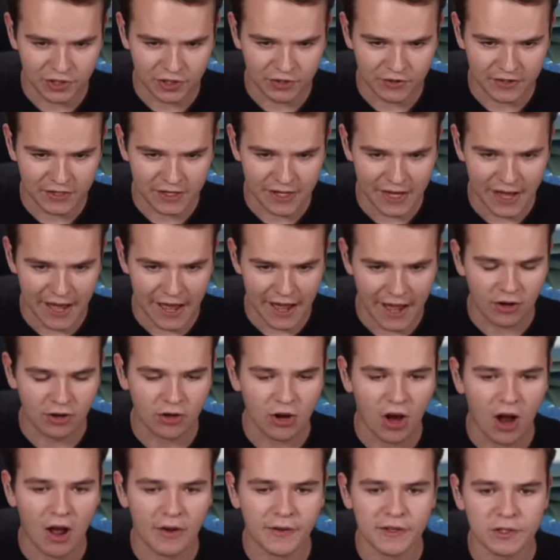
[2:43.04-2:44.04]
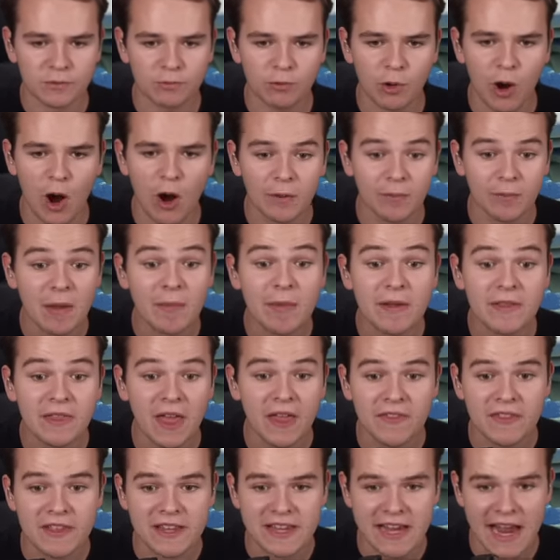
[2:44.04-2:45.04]
turn the air on as well. And maybe
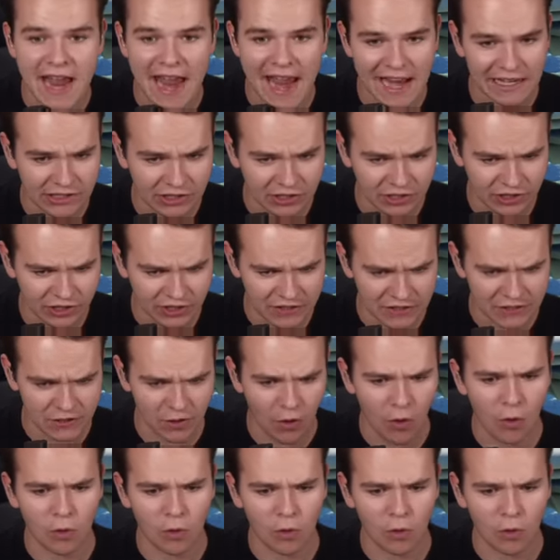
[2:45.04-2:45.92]
then the engine's